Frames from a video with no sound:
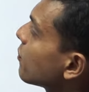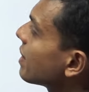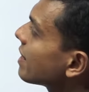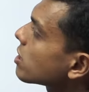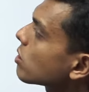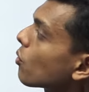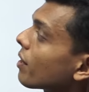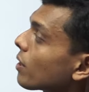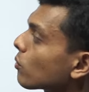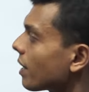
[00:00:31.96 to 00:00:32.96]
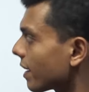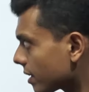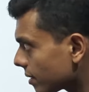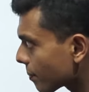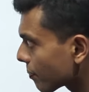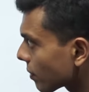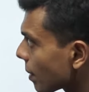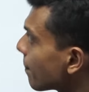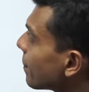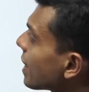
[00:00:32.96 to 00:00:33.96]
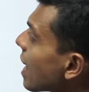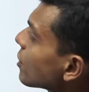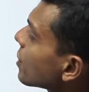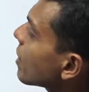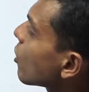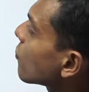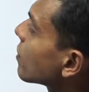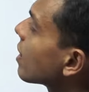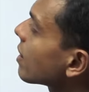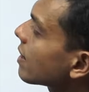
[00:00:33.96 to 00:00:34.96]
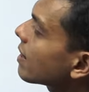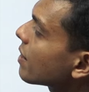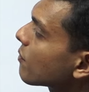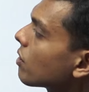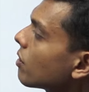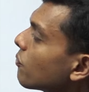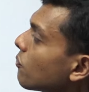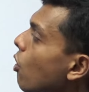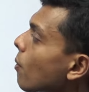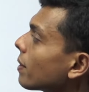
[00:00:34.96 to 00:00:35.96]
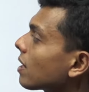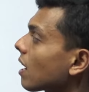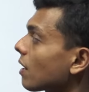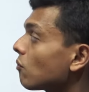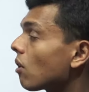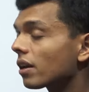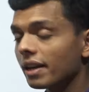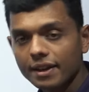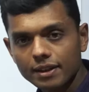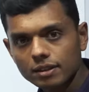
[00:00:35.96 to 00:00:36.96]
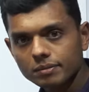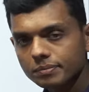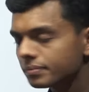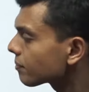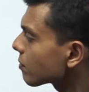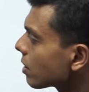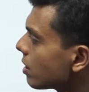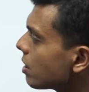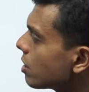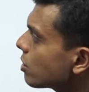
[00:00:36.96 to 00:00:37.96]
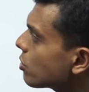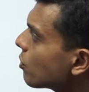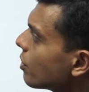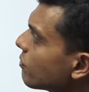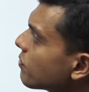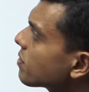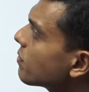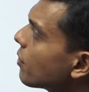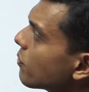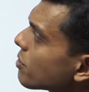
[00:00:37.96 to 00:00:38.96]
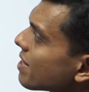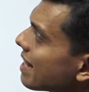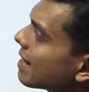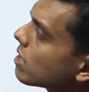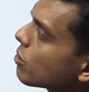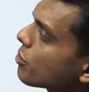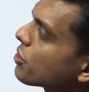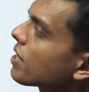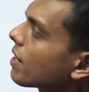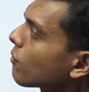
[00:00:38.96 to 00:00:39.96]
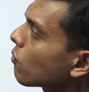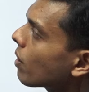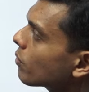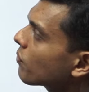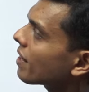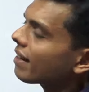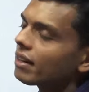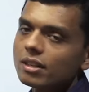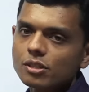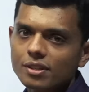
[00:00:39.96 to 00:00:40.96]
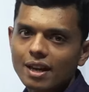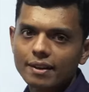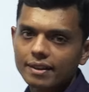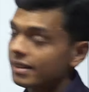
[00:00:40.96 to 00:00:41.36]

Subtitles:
feeds Koleru Lake. Meandering of Gandak River formed Kanwar Lake. So if you see this question, what we can understand